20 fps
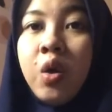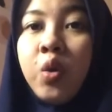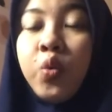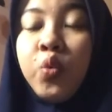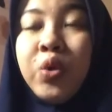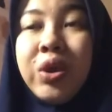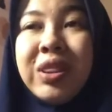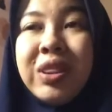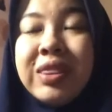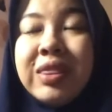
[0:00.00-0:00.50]

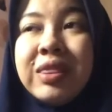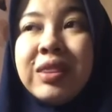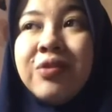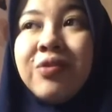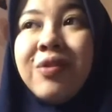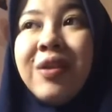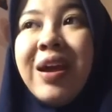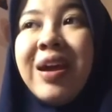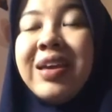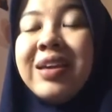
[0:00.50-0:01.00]
with the
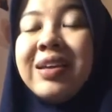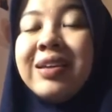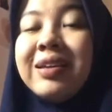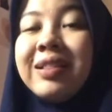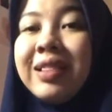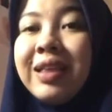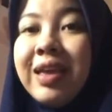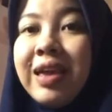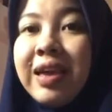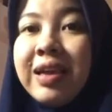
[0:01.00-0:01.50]
right
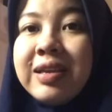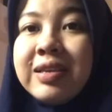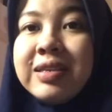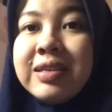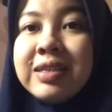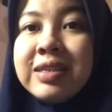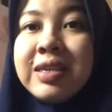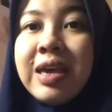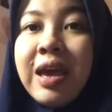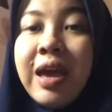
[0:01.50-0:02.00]

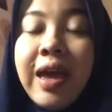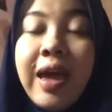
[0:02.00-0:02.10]
links